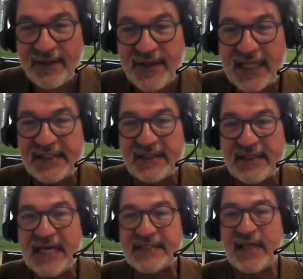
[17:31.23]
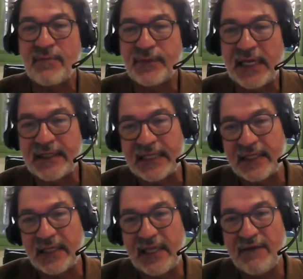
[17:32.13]
That is something
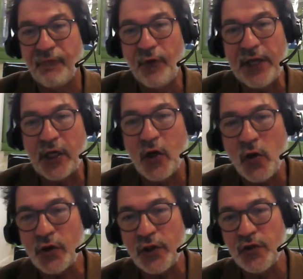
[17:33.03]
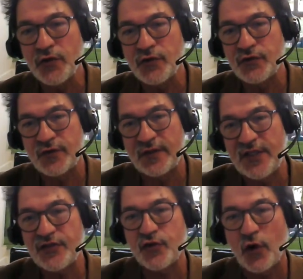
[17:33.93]
that if we could use
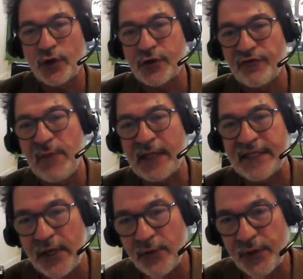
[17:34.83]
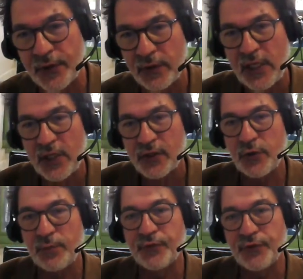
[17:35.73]
this sort of material
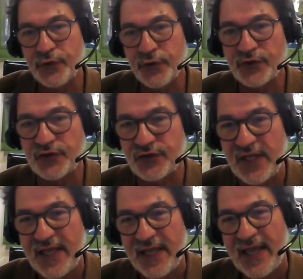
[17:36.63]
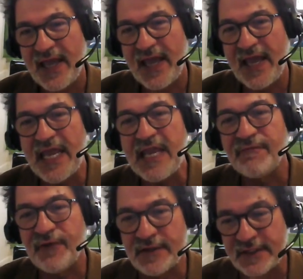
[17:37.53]
to produce
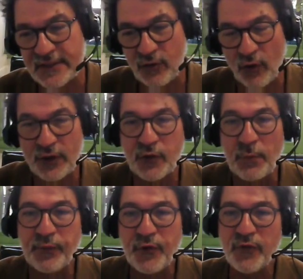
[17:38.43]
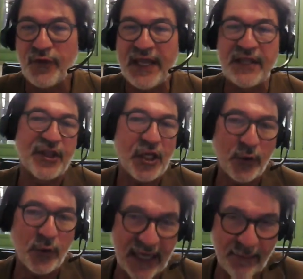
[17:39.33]
inferences or to prove a
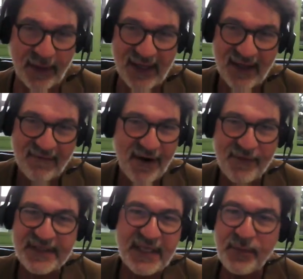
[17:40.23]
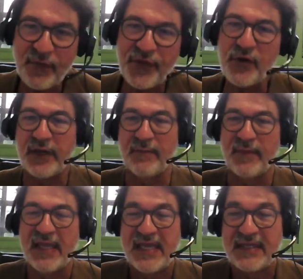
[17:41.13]
theorem, very simple
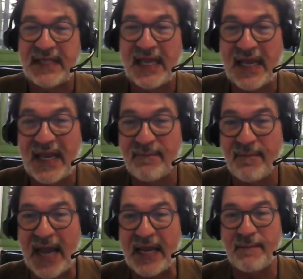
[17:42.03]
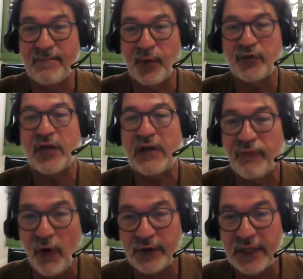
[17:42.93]
theorem, say by protein
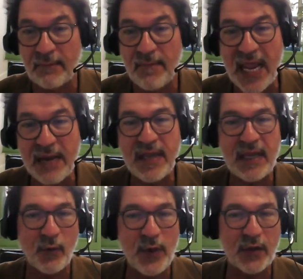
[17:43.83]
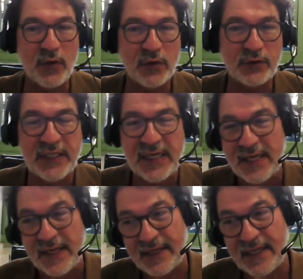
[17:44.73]
folding, maybe we could
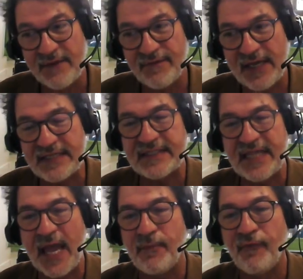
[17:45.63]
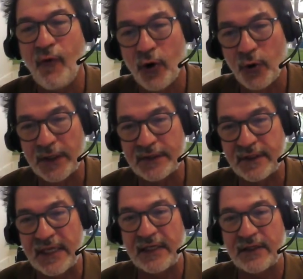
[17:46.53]
give a step forward
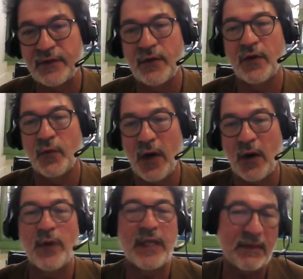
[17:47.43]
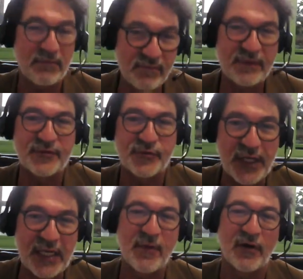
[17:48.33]
into what we
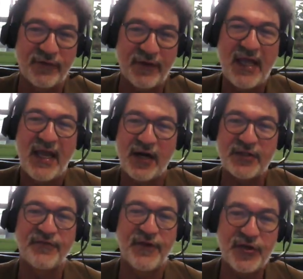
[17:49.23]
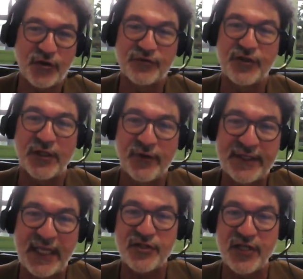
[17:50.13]
dream of artificial general
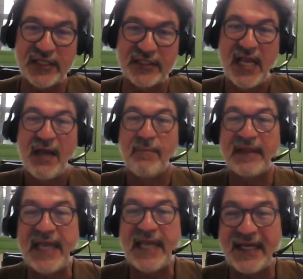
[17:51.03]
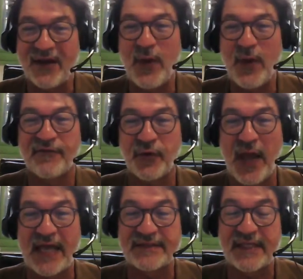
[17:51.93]
intelligence. But then we have
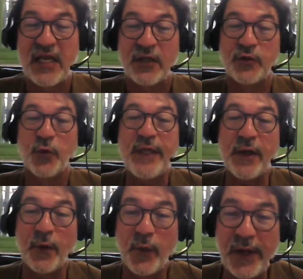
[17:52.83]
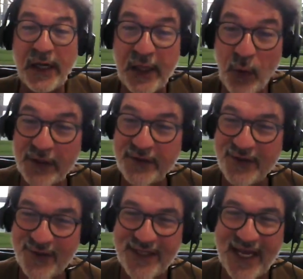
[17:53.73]
to ask, do we really want
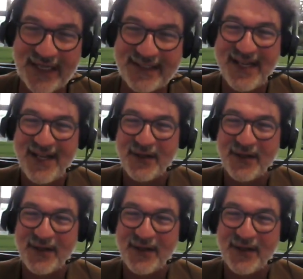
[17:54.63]
to do that?